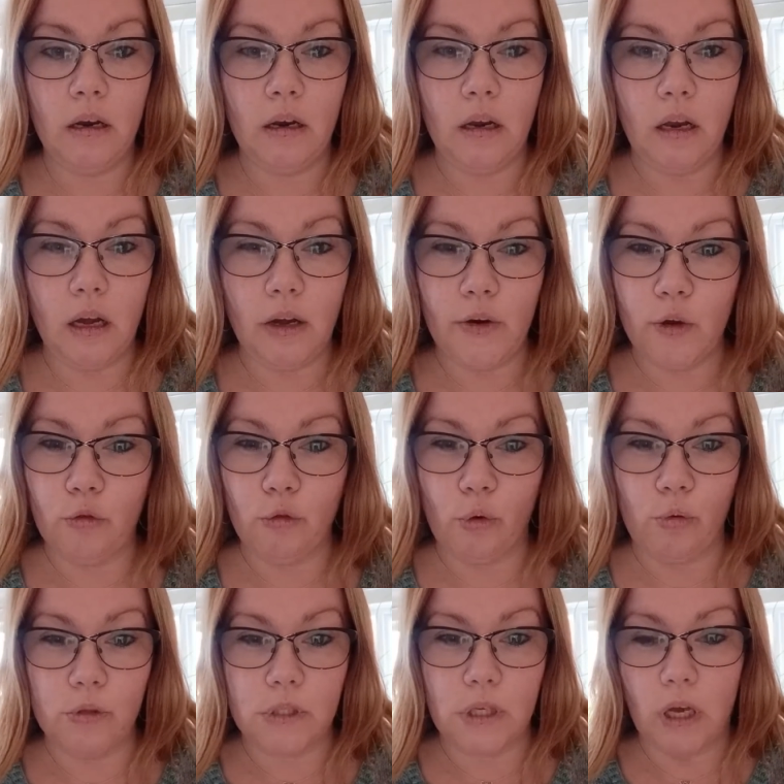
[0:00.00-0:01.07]
Lana
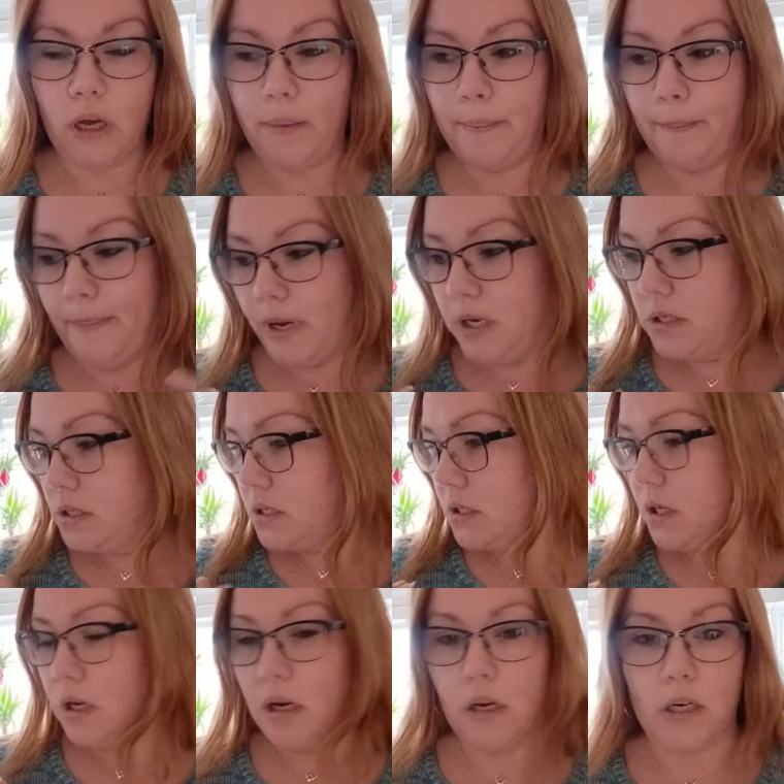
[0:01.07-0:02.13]
Grosser, but
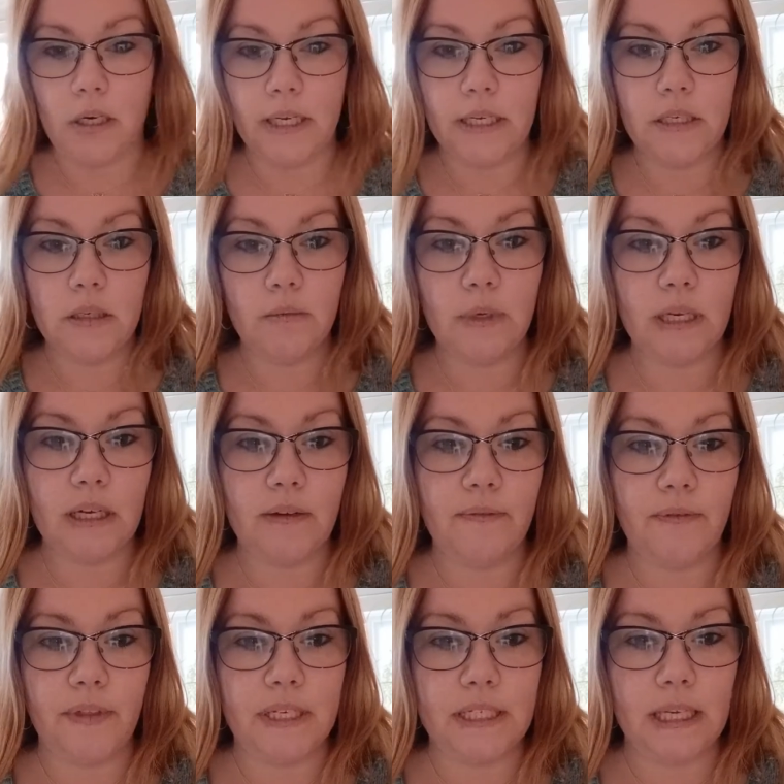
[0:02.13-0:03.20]
I don't
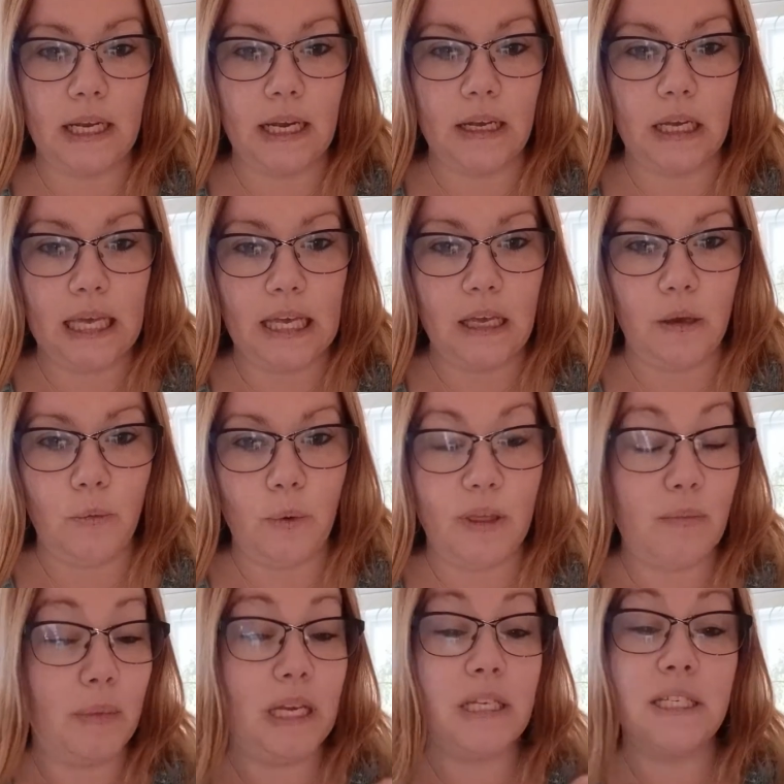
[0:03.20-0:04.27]
have the tag here
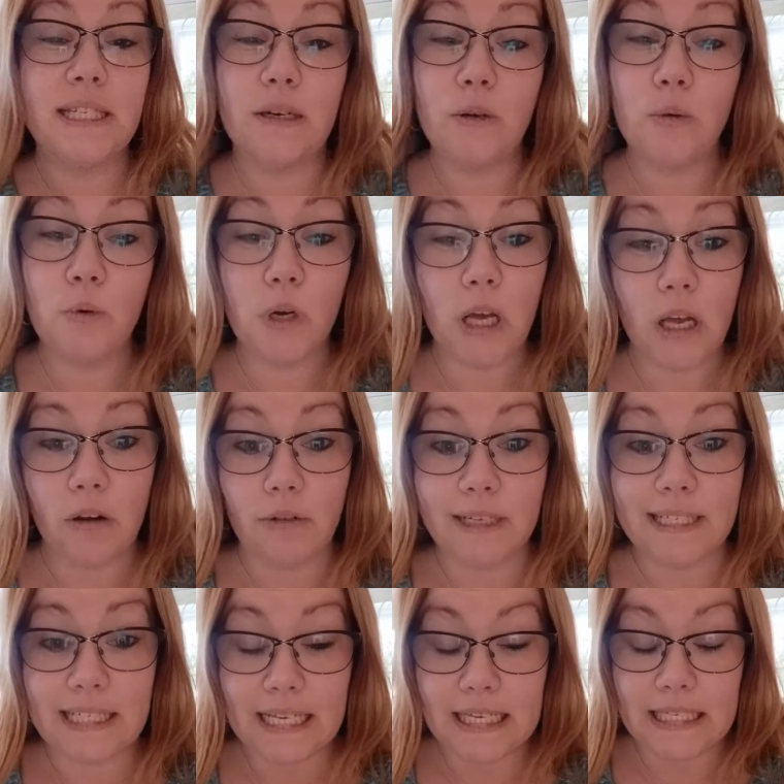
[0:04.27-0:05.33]
with me to tell you what colour
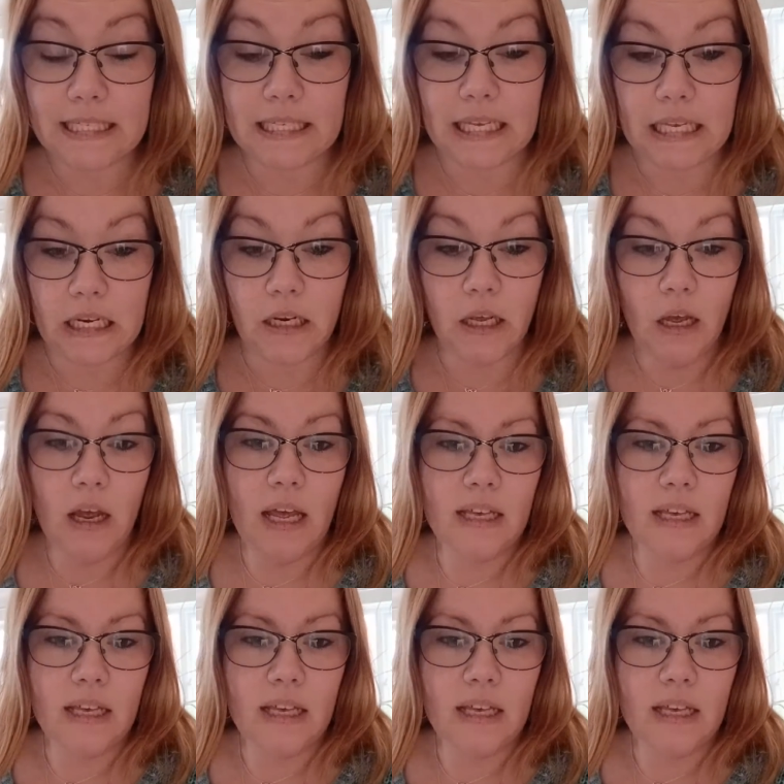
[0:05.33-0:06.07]
it is in.